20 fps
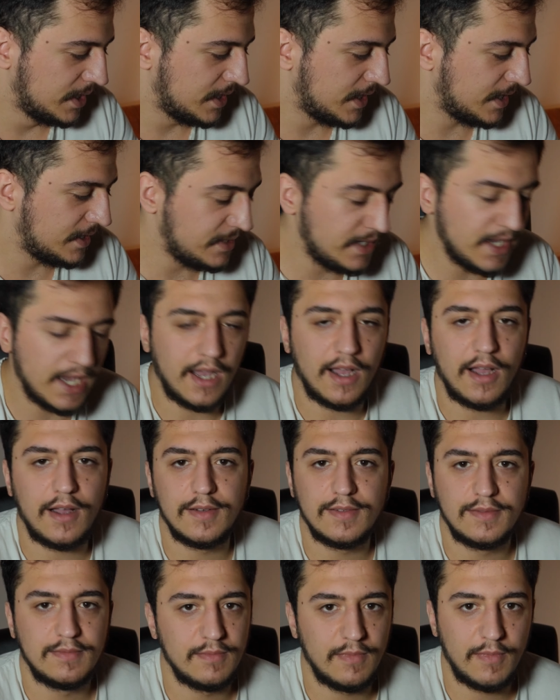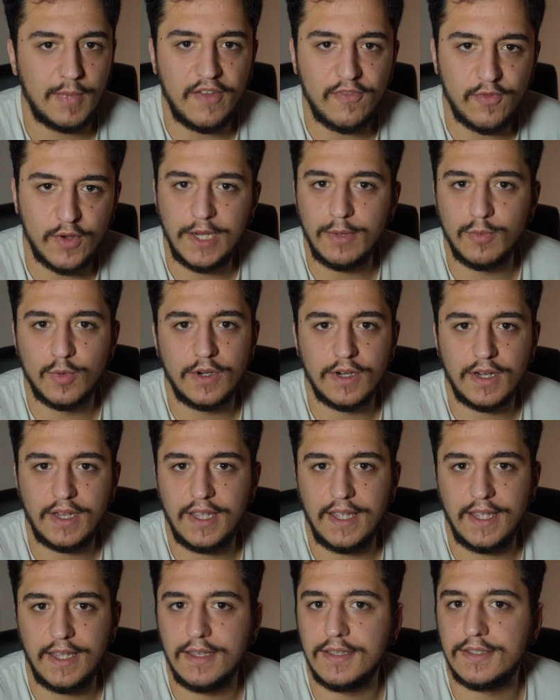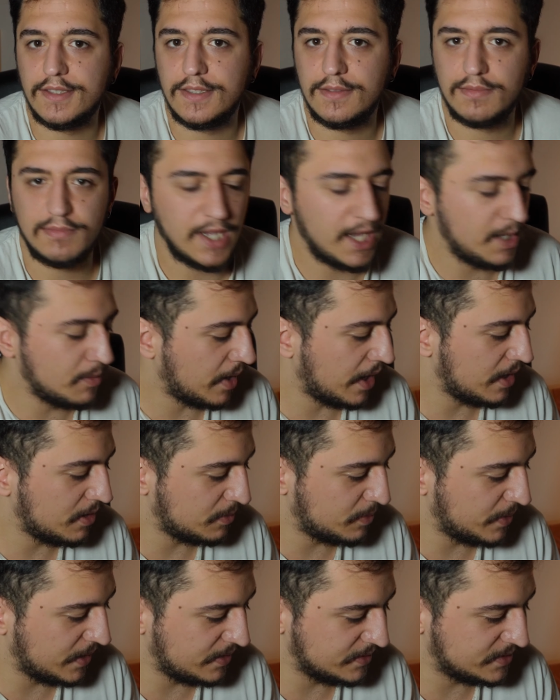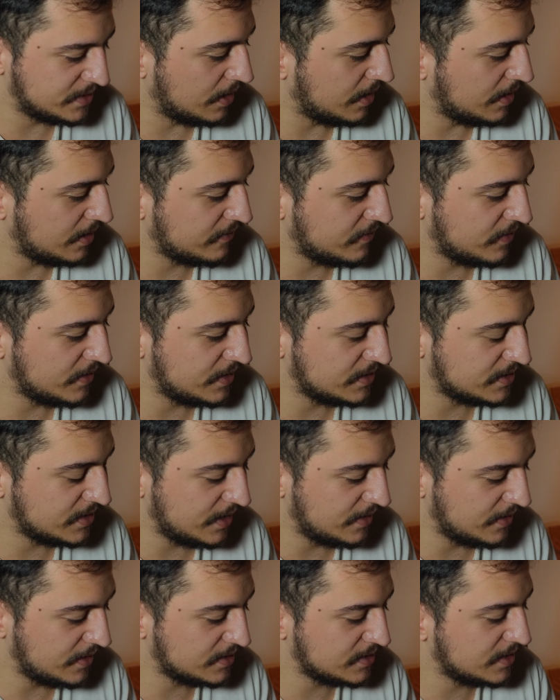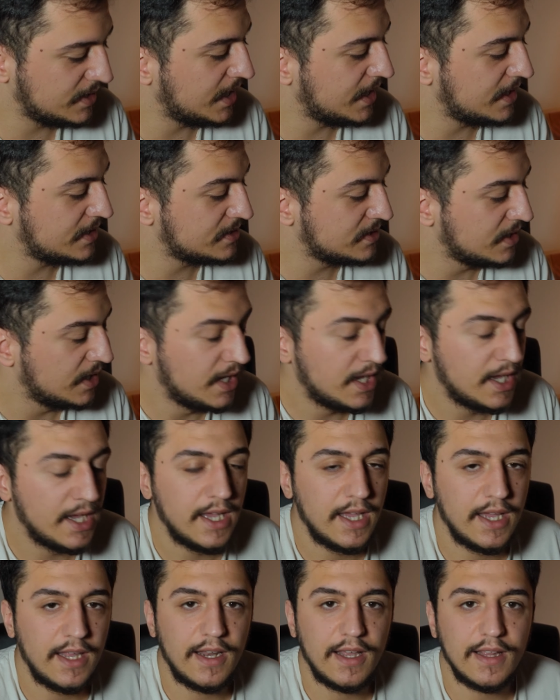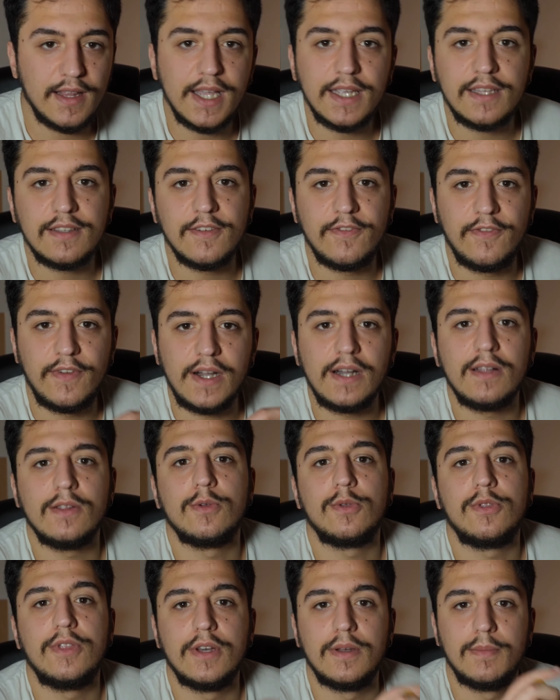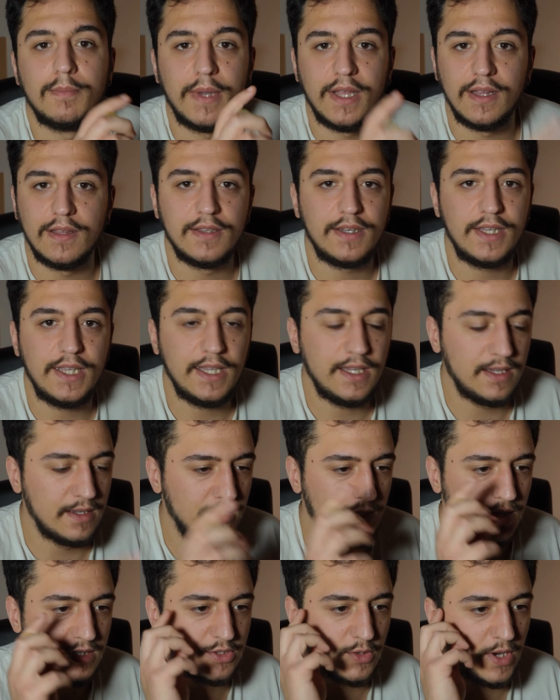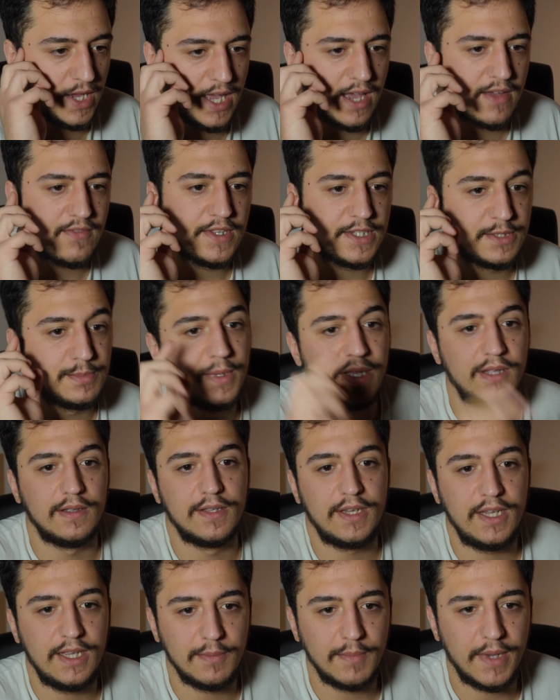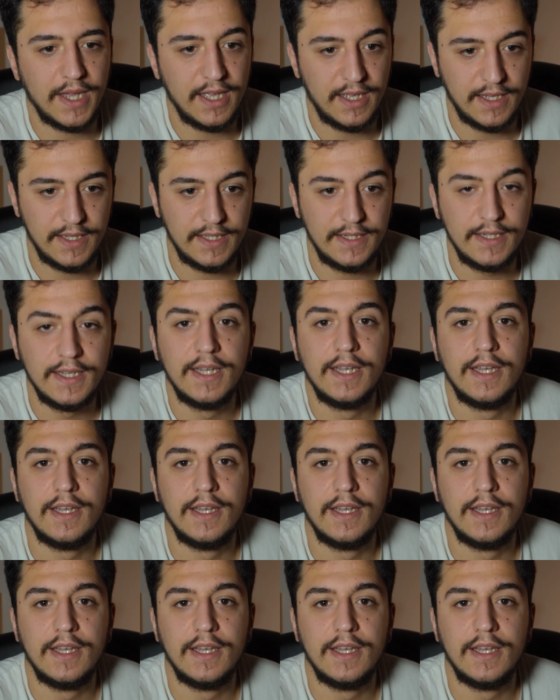And yeah, my framework is A minor pentatonic for this, in this case, and I like to follow the melody. So I have this melody in my head